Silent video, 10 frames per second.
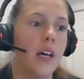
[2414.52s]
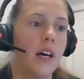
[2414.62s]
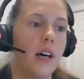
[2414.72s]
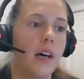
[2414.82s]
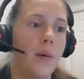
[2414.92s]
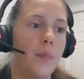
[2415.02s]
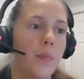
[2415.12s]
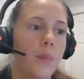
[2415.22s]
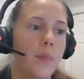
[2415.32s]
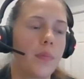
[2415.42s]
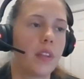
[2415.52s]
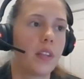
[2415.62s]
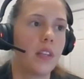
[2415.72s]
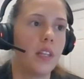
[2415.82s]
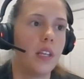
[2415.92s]
Um,
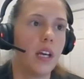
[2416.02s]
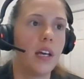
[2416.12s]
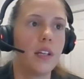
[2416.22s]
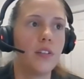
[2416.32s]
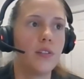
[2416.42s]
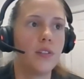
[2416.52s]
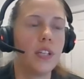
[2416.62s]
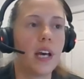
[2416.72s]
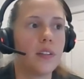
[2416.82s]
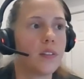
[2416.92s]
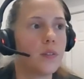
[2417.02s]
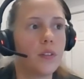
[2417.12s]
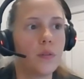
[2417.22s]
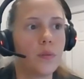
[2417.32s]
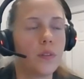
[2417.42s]
and yeah, so
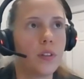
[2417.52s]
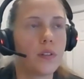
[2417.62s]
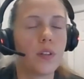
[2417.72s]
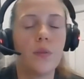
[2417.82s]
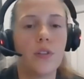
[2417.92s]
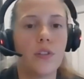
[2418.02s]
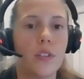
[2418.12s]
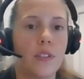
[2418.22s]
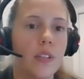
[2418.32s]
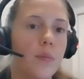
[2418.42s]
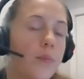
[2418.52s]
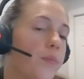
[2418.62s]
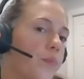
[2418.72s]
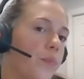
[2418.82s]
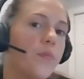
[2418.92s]
you there's always just
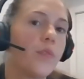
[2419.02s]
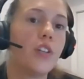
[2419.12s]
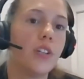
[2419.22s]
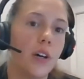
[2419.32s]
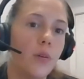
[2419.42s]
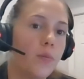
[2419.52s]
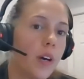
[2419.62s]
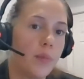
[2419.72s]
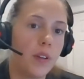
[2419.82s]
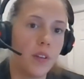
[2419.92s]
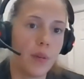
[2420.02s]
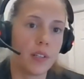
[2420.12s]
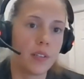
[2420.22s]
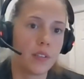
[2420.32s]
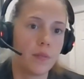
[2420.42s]
reaching out might be the
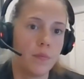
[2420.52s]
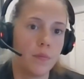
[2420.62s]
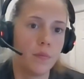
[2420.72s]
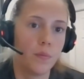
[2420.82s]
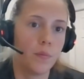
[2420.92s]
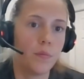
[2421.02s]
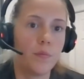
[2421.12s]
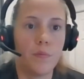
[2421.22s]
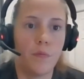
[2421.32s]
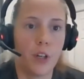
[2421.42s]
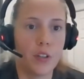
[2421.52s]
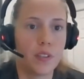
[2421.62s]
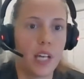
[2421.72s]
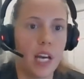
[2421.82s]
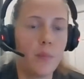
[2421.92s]
best first
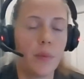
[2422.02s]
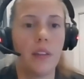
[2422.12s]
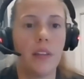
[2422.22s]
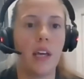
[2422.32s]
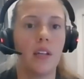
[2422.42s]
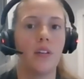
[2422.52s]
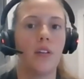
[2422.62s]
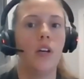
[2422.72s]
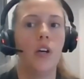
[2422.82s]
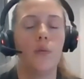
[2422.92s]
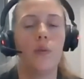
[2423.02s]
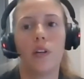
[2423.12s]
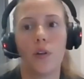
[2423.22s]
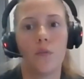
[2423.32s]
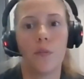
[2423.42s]
step, and then we
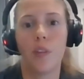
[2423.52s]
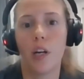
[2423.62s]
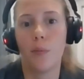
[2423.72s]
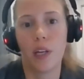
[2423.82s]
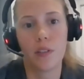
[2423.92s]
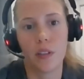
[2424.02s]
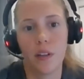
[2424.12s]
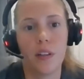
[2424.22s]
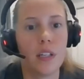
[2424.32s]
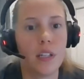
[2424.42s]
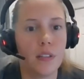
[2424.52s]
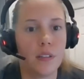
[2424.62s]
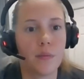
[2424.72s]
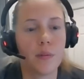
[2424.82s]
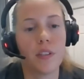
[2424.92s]
can go from there based on the
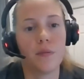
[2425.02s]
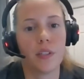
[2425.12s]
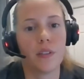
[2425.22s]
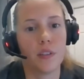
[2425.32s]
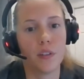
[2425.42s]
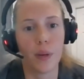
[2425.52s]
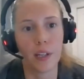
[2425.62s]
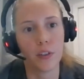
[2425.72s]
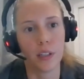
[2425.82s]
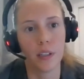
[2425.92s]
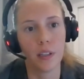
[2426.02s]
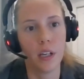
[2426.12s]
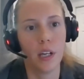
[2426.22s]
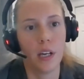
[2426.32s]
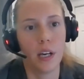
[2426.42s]
specific situation.
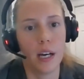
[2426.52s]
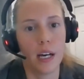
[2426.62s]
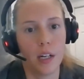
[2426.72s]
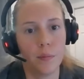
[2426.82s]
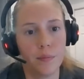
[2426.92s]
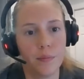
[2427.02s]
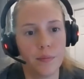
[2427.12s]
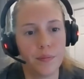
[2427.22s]
Um,